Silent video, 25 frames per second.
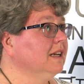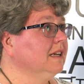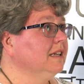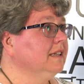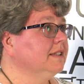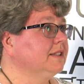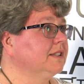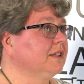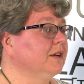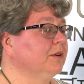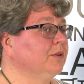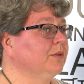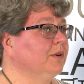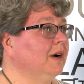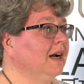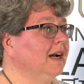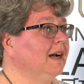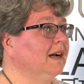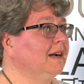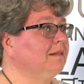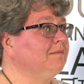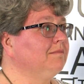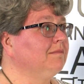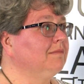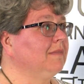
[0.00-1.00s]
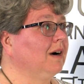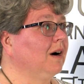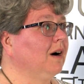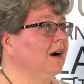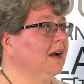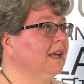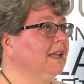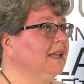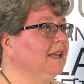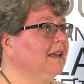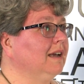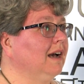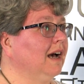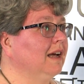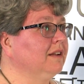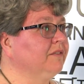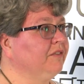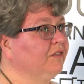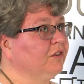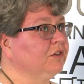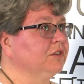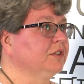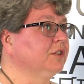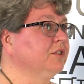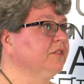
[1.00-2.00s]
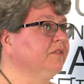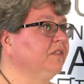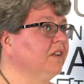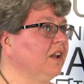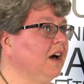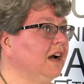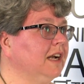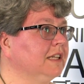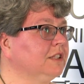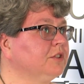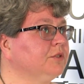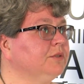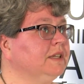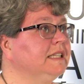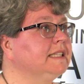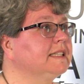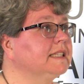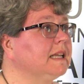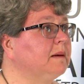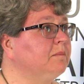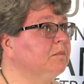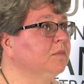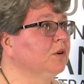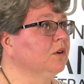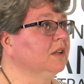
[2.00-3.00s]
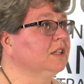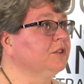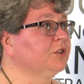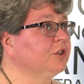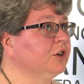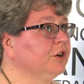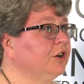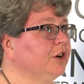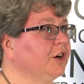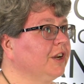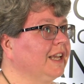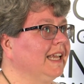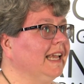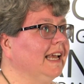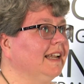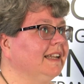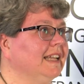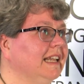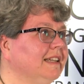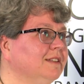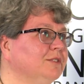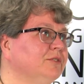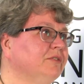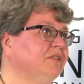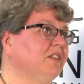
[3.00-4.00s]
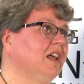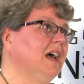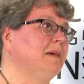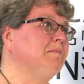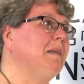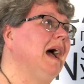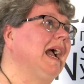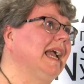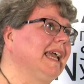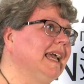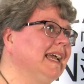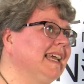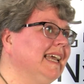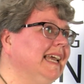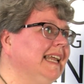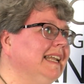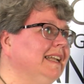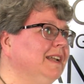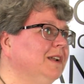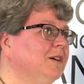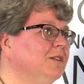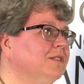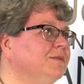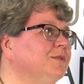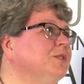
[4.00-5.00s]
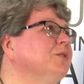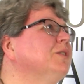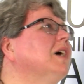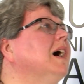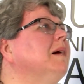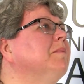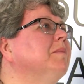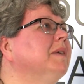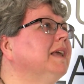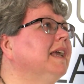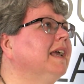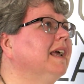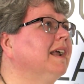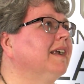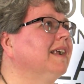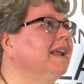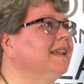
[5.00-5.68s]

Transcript: So I had first to fly to Istanbul in Turkey and then to fly back again to come here,